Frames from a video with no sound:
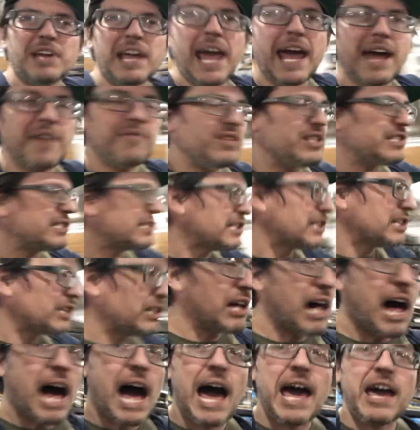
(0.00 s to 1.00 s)
have this little
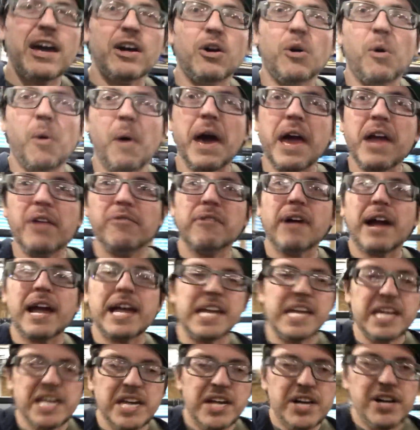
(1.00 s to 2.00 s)
aisleway right
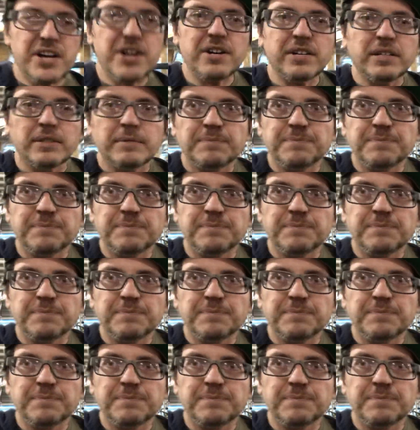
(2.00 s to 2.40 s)
here.